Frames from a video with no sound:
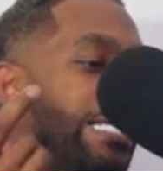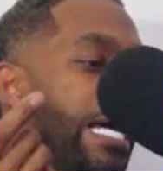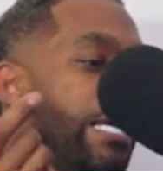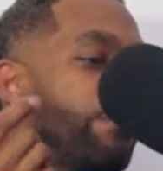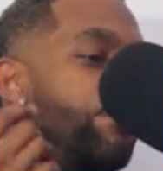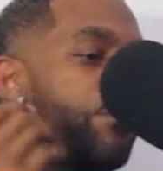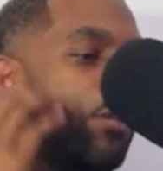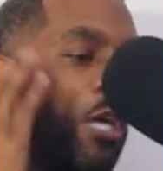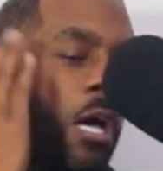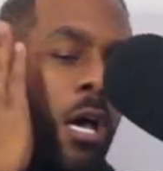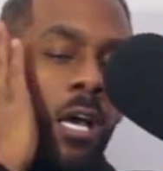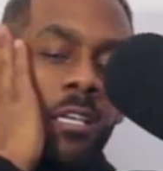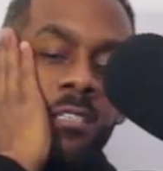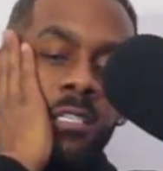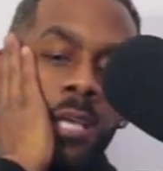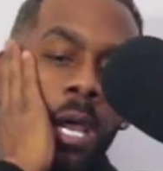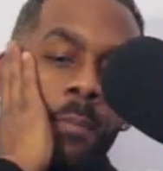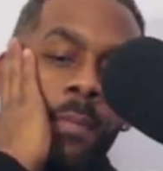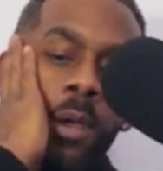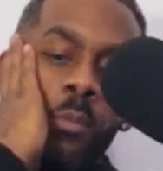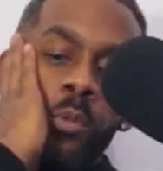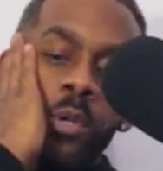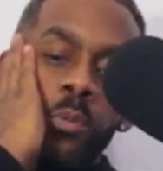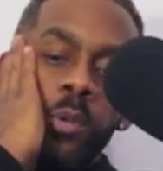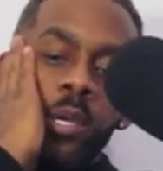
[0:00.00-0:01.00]
dad
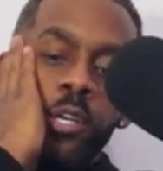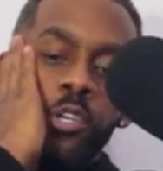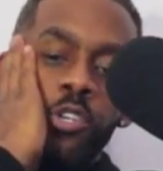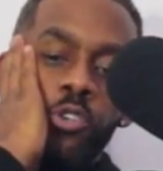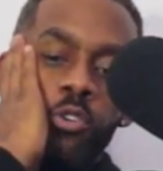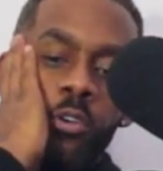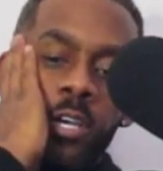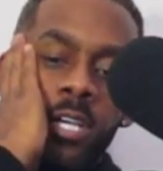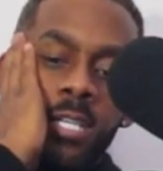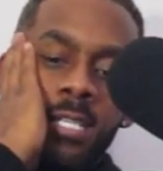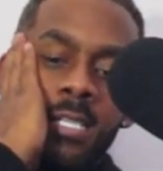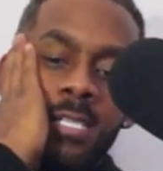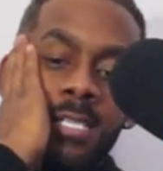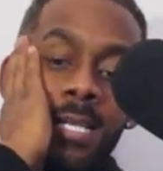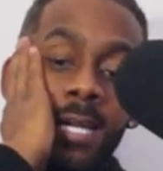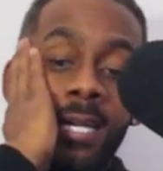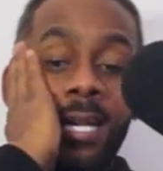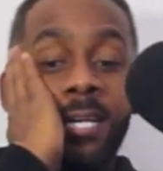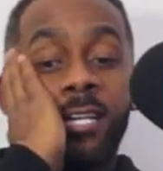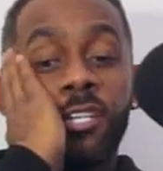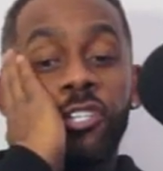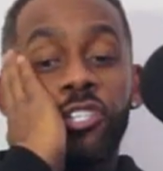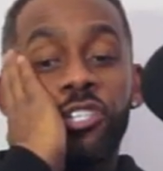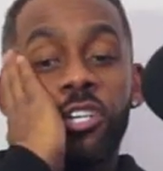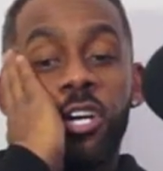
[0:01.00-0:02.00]
signed me up with Wing Chun in St.
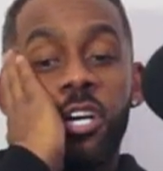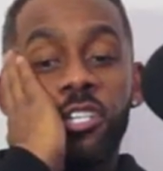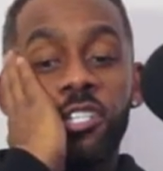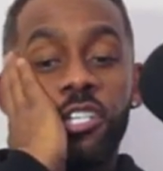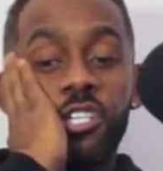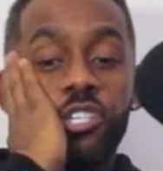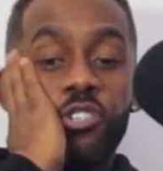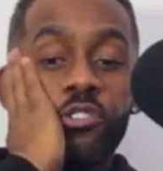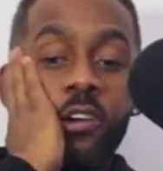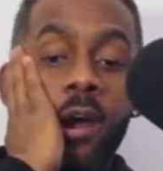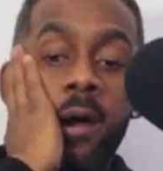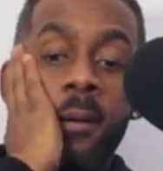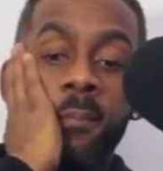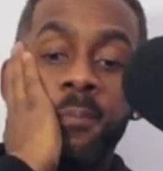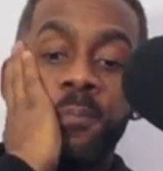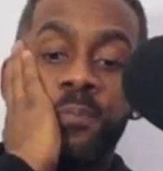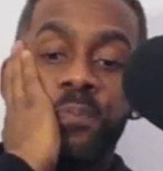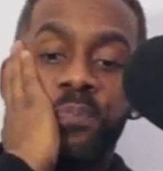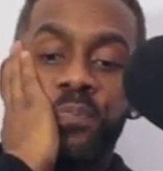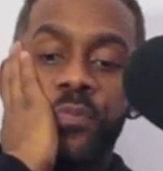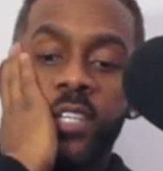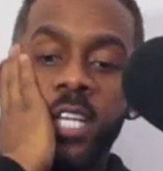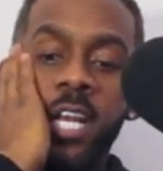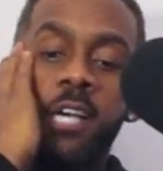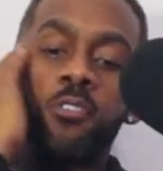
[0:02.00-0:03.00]
Leonard's Church in Streatham.
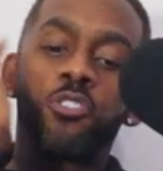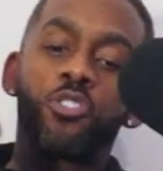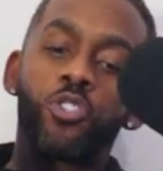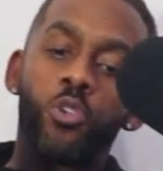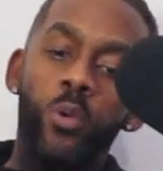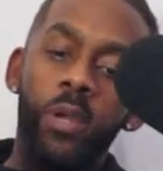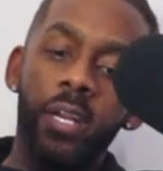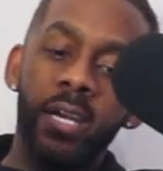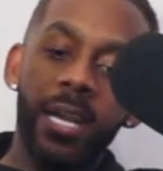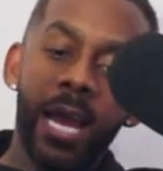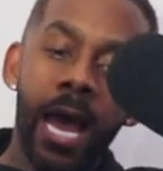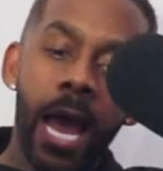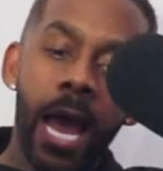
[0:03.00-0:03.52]
I was doing